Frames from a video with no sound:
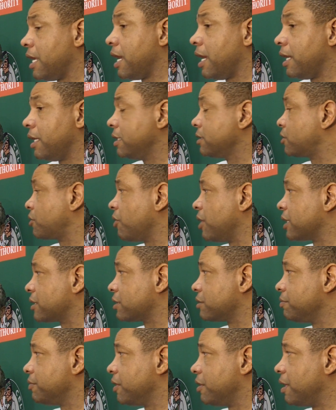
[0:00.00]
Yeah, he's
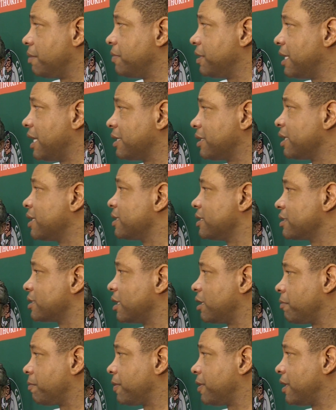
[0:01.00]
questionable. I mean, I think he's
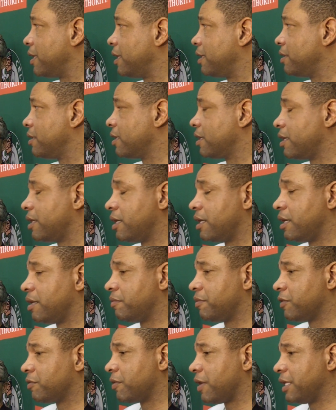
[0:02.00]
going to play,
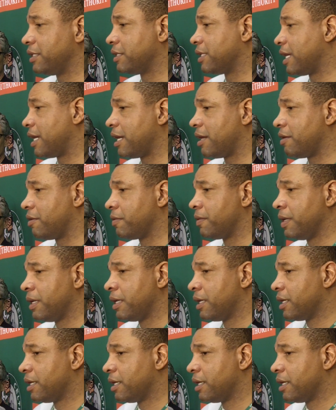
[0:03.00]
but right now,